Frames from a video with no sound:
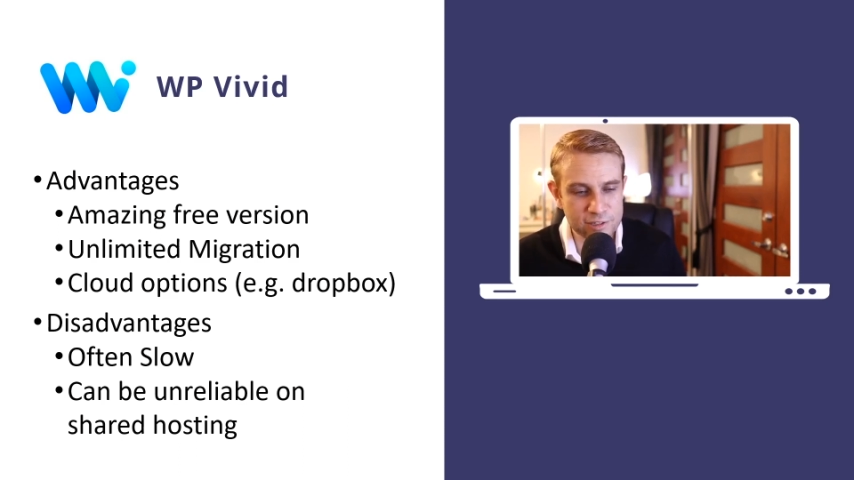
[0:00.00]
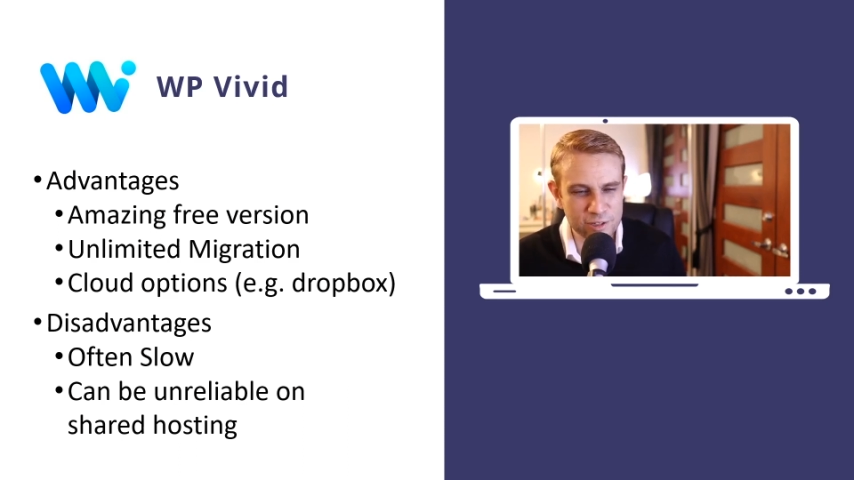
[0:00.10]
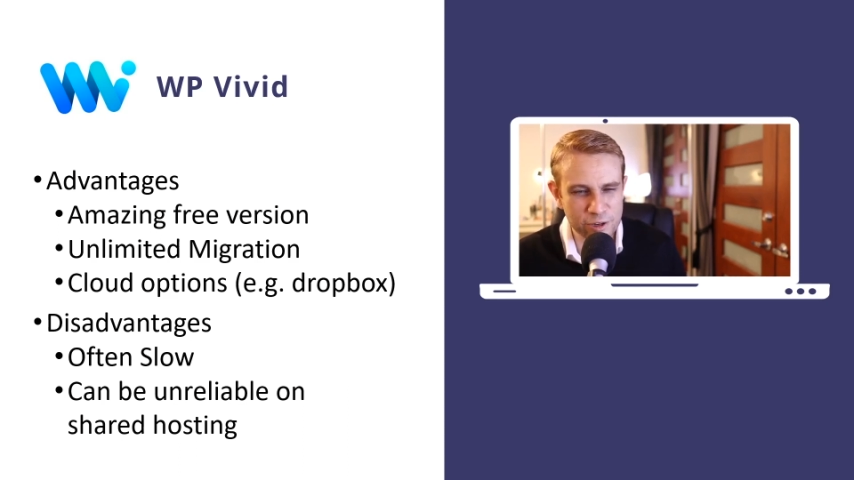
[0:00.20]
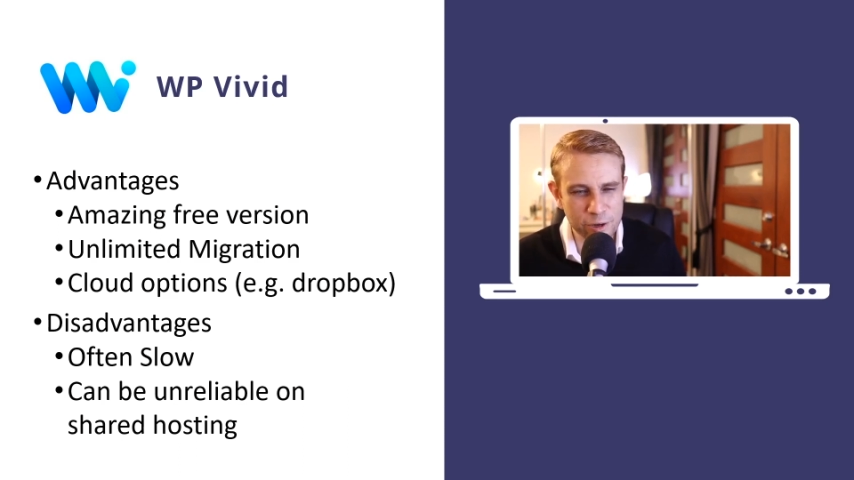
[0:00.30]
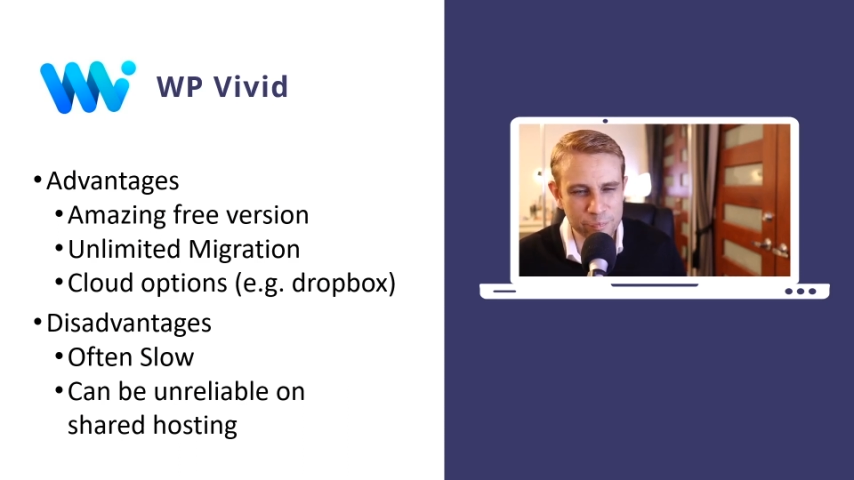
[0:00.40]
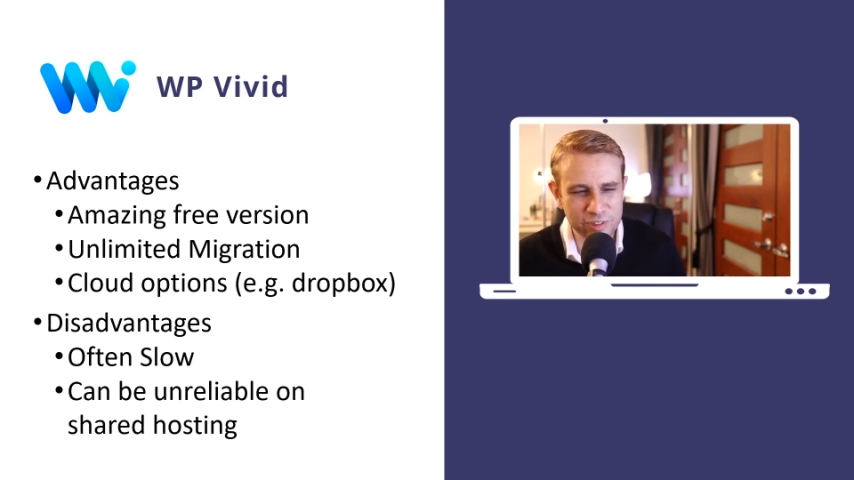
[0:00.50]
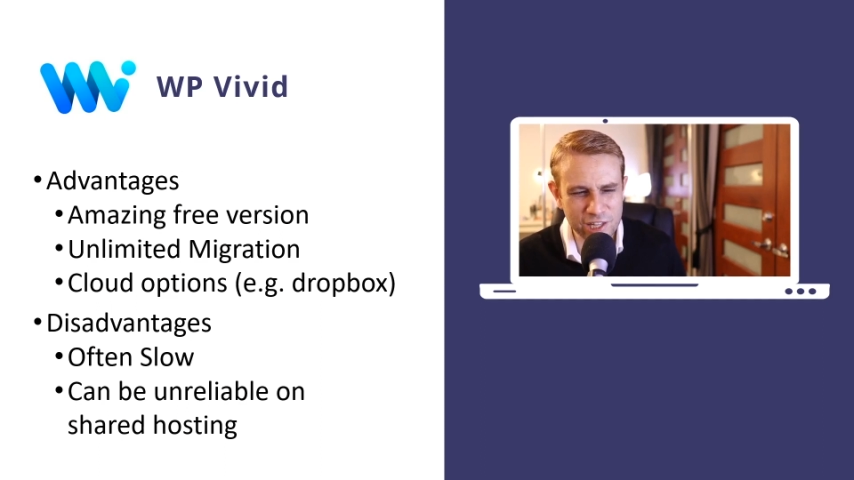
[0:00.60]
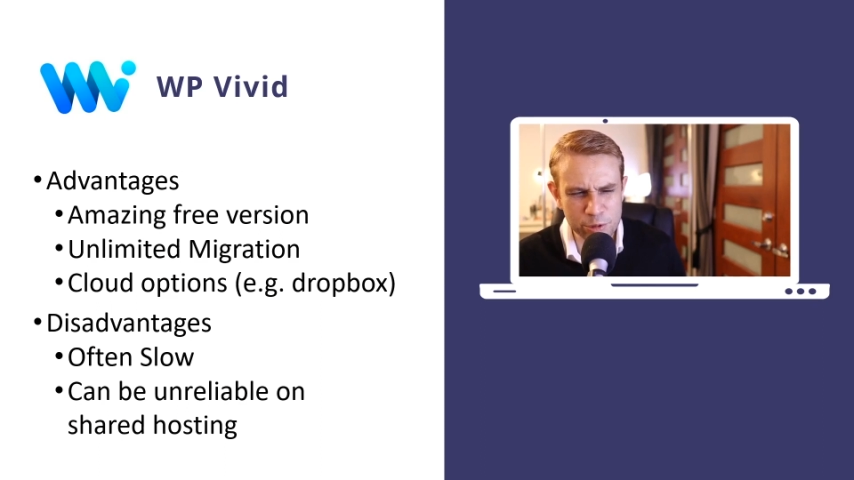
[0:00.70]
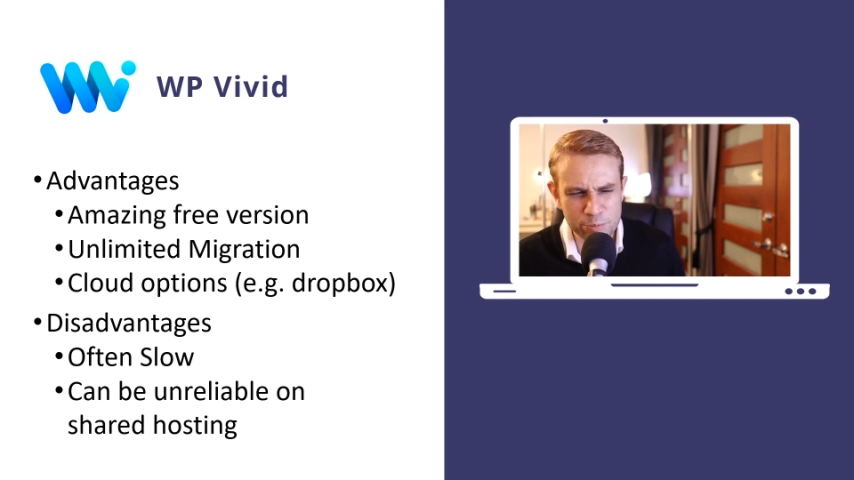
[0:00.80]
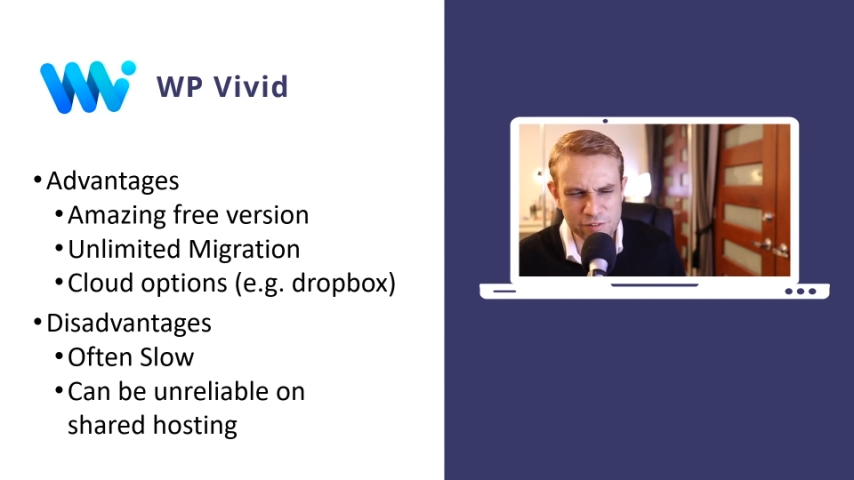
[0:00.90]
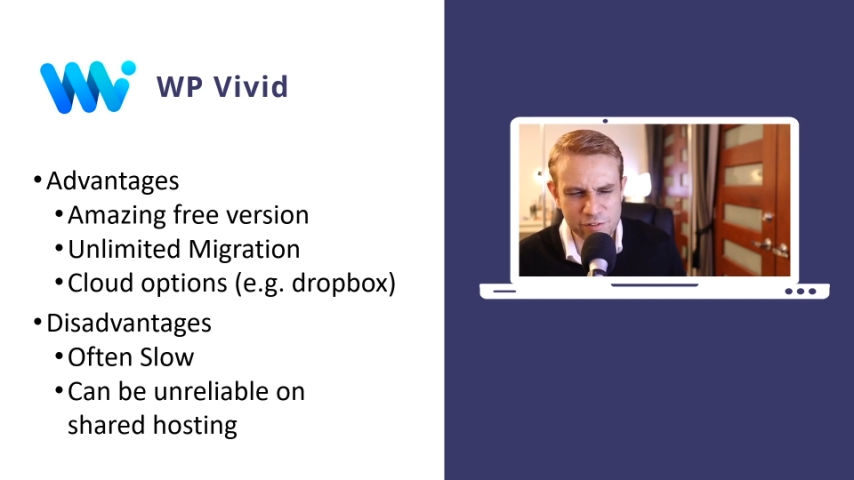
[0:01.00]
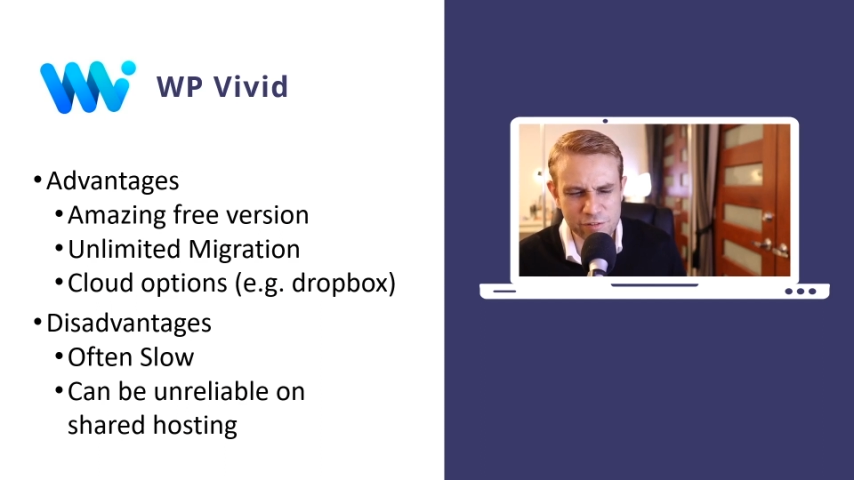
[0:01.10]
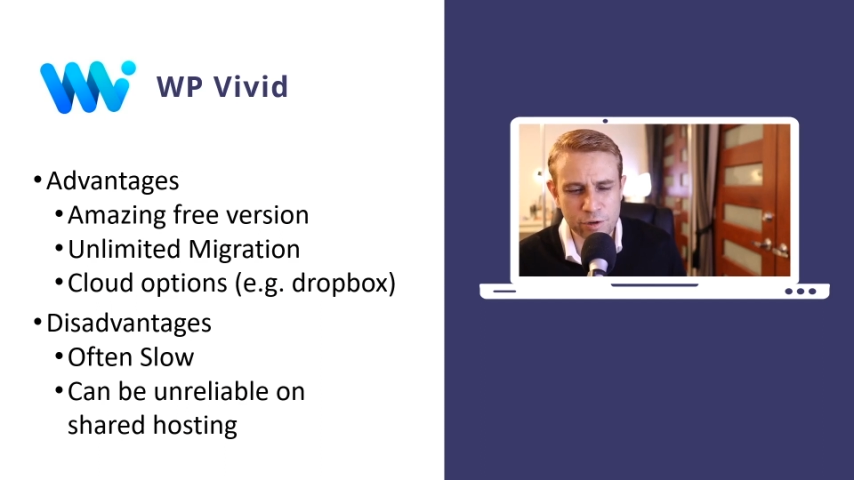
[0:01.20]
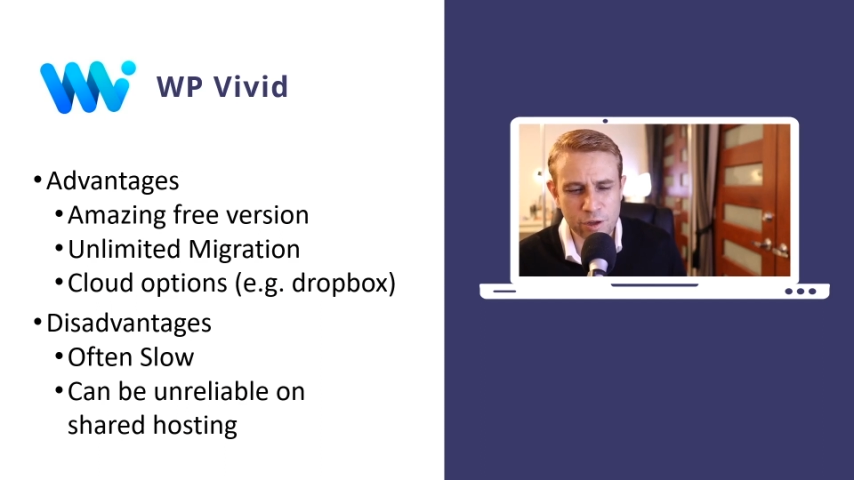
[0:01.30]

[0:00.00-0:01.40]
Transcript: So WP Vivid,